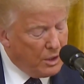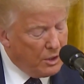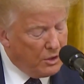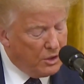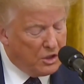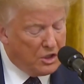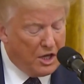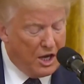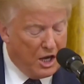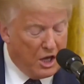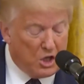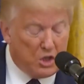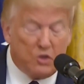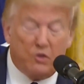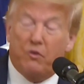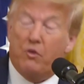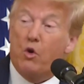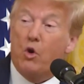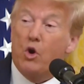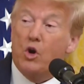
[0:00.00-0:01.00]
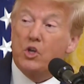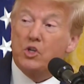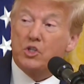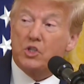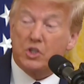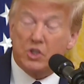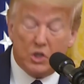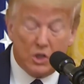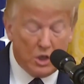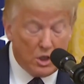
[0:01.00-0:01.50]
The task
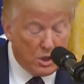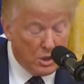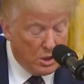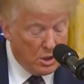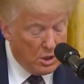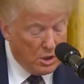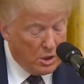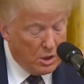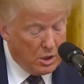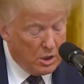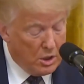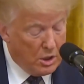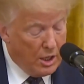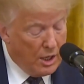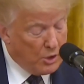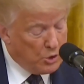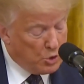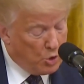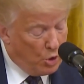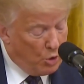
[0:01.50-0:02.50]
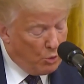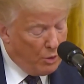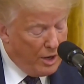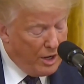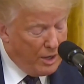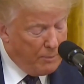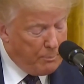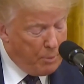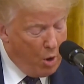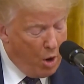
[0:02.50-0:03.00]
force has
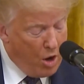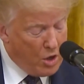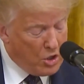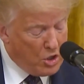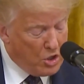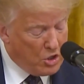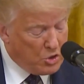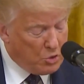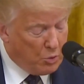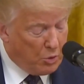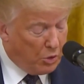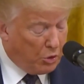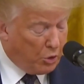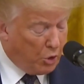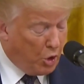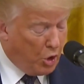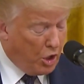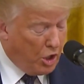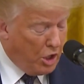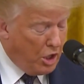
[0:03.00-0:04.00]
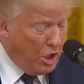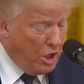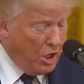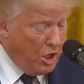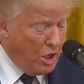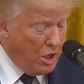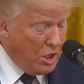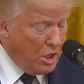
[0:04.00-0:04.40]
already partners with 30